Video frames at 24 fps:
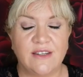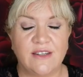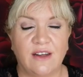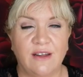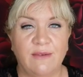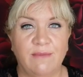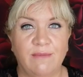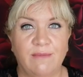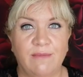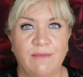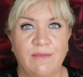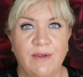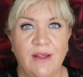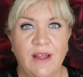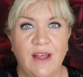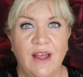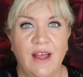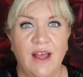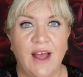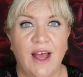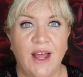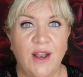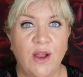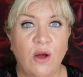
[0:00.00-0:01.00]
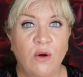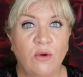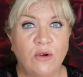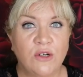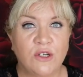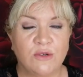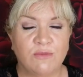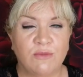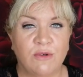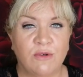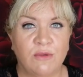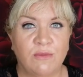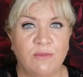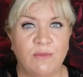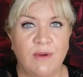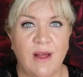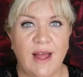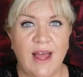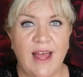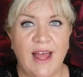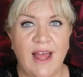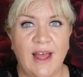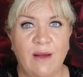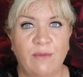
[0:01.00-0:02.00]
I'm an older mum
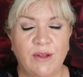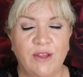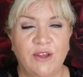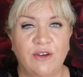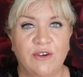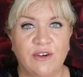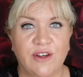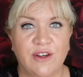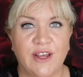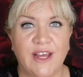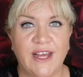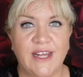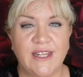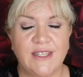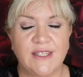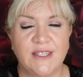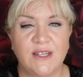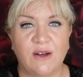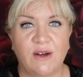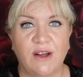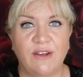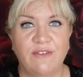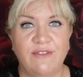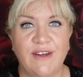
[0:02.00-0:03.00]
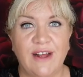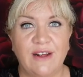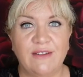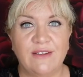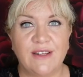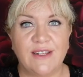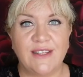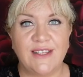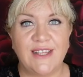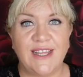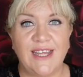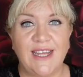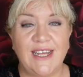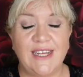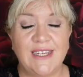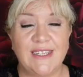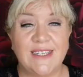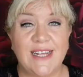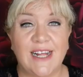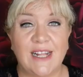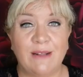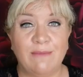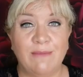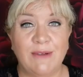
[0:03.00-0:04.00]
with younger kids, so I found that
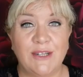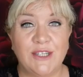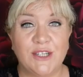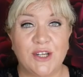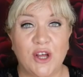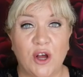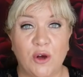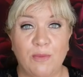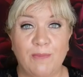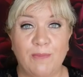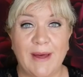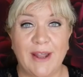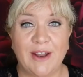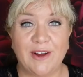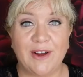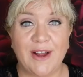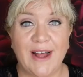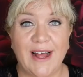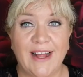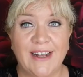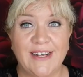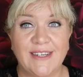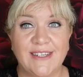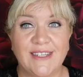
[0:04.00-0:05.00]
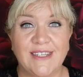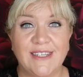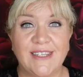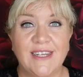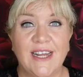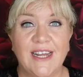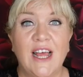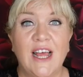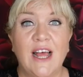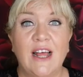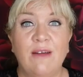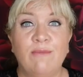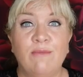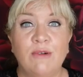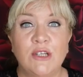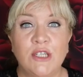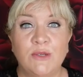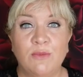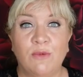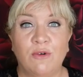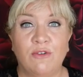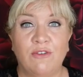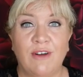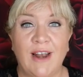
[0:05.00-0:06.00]
these help me to cope better and
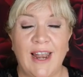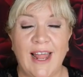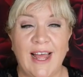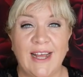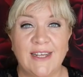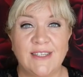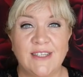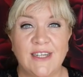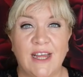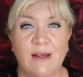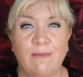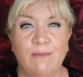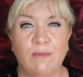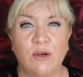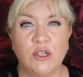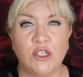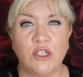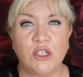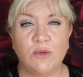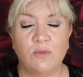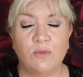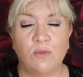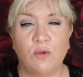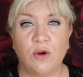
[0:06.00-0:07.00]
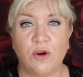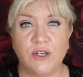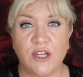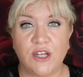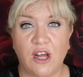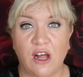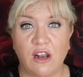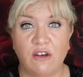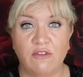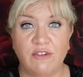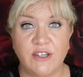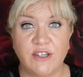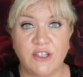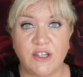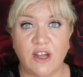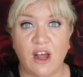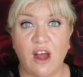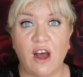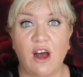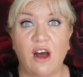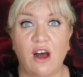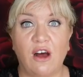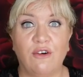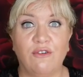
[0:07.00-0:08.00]
much more relaxed and much more tolerant
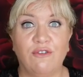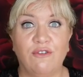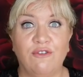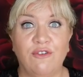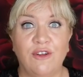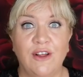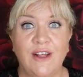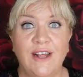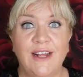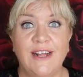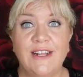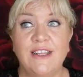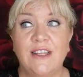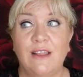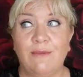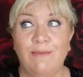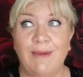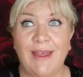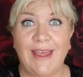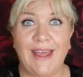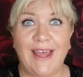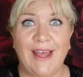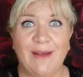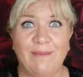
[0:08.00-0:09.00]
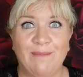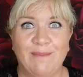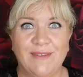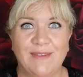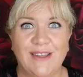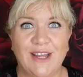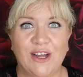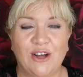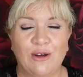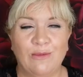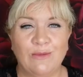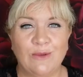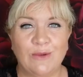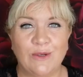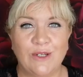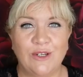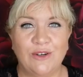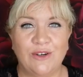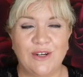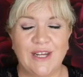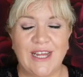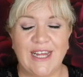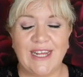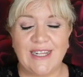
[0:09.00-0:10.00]
of the mayhem that comes with
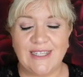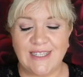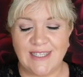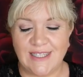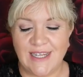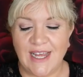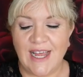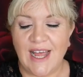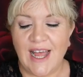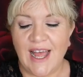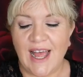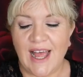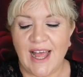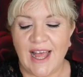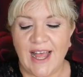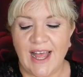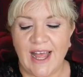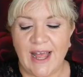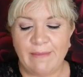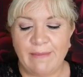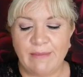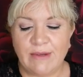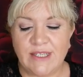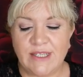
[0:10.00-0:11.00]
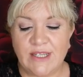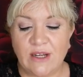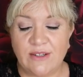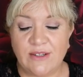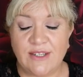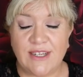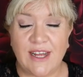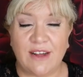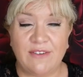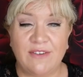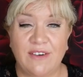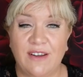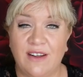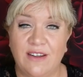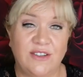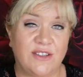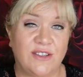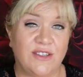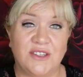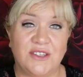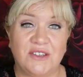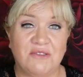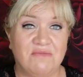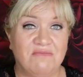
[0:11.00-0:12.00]
young kids. So definitely,
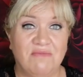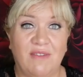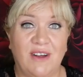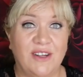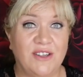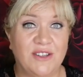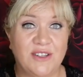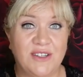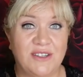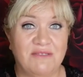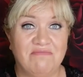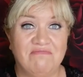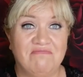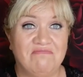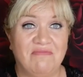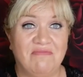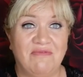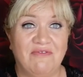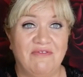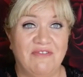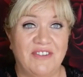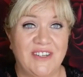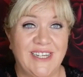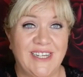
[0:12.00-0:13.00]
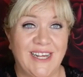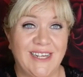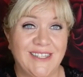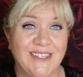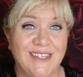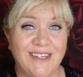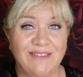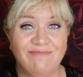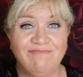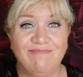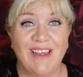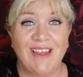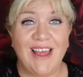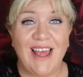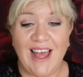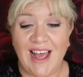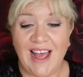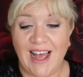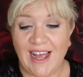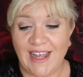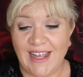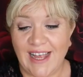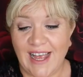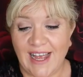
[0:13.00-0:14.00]
I just fantastic.
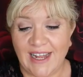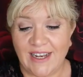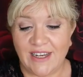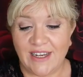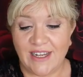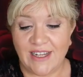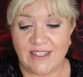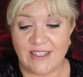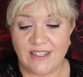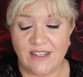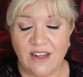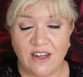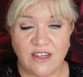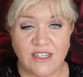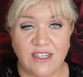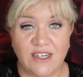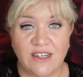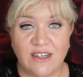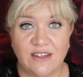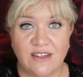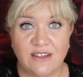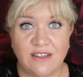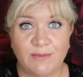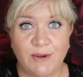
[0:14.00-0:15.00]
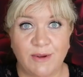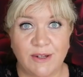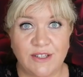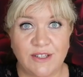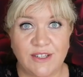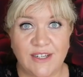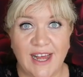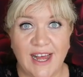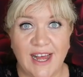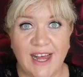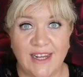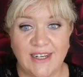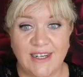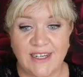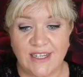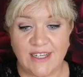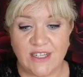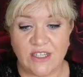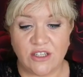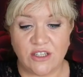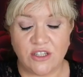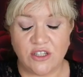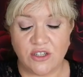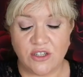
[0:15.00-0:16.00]
Again, it's not a sponsored ad, it
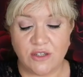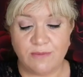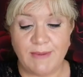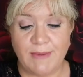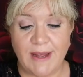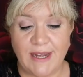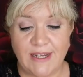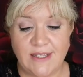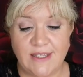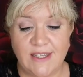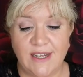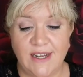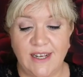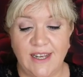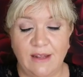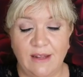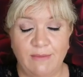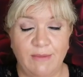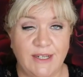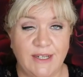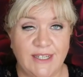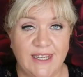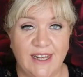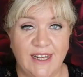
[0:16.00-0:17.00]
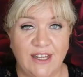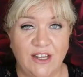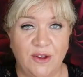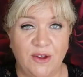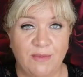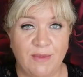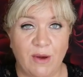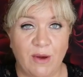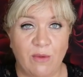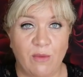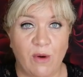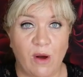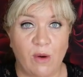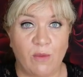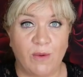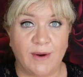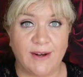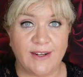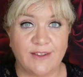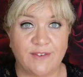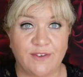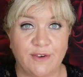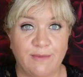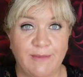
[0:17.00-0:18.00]
is just basically me telling you about what
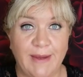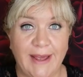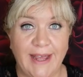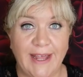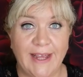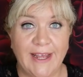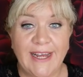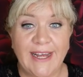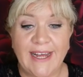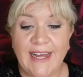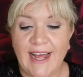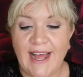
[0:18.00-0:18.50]
works for me.